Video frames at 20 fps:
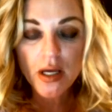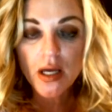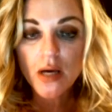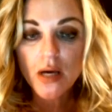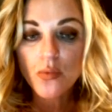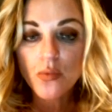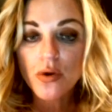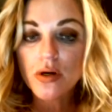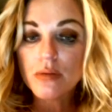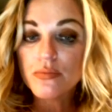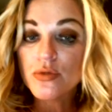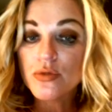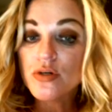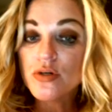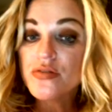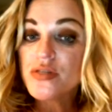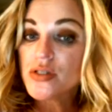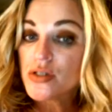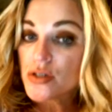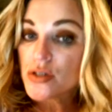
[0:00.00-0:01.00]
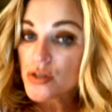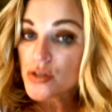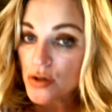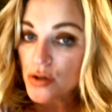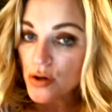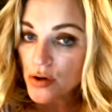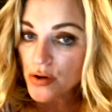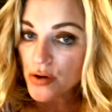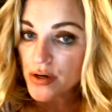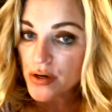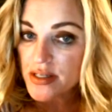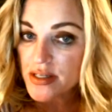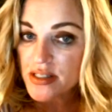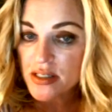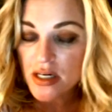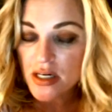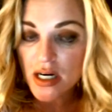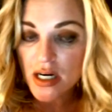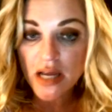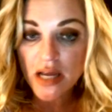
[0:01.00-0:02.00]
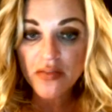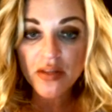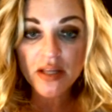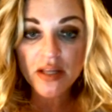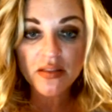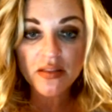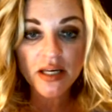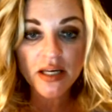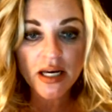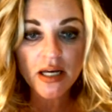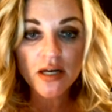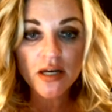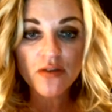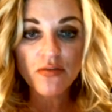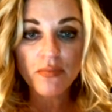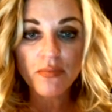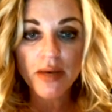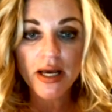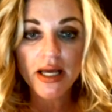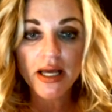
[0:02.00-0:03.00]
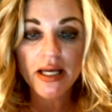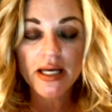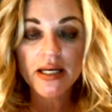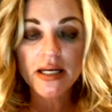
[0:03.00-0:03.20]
When it moves into Taurus and at the end of May,